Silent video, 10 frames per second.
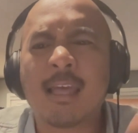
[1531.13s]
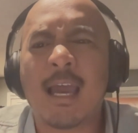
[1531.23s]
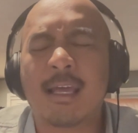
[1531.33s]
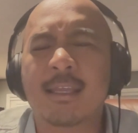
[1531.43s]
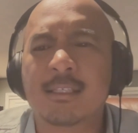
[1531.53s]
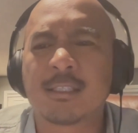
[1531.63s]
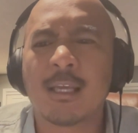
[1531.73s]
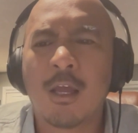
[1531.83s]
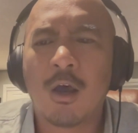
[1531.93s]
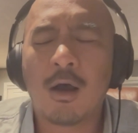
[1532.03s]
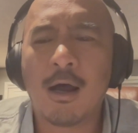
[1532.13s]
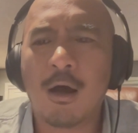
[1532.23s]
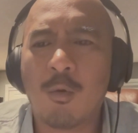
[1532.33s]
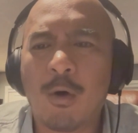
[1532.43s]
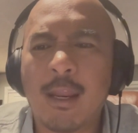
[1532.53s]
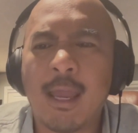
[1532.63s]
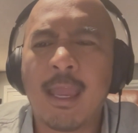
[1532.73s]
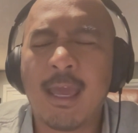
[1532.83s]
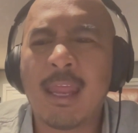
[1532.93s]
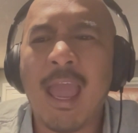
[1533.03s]
that is what I
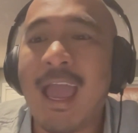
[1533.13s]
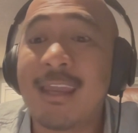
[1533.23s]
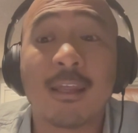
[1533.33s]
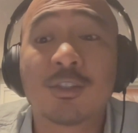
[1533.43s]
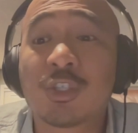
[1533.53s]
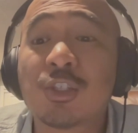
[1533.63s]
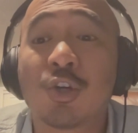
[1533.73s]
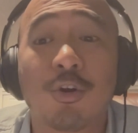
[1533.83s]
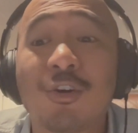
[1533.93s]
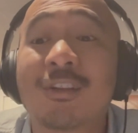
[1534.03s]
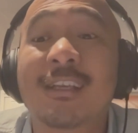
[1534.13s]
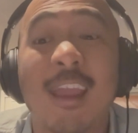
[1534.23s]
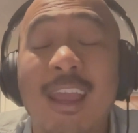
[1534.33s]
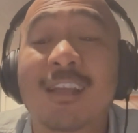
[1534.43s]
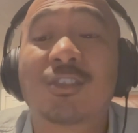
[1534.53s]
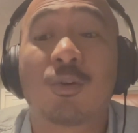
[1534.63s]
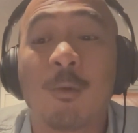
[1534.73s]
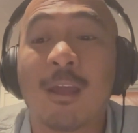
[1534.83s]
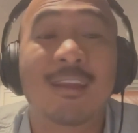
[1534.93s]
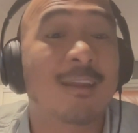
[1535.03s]
had at such an early age
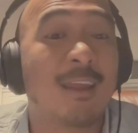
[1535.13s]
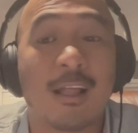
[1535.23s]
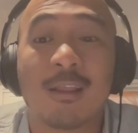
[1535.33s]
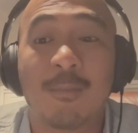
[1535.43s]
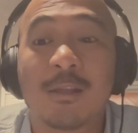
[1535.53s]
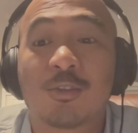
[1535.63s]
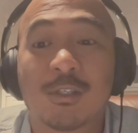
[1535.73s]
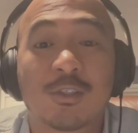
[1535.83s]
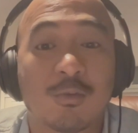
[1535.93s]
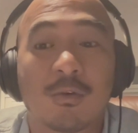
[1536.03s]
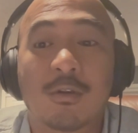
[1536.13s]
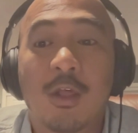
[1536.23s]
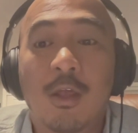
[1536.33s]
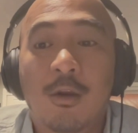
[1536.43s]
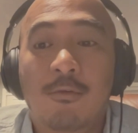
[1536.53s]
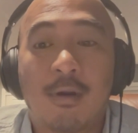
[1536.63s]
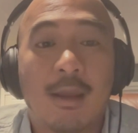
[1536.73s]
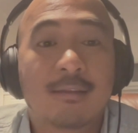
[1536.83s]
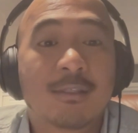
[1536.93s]
already in elementary school, right?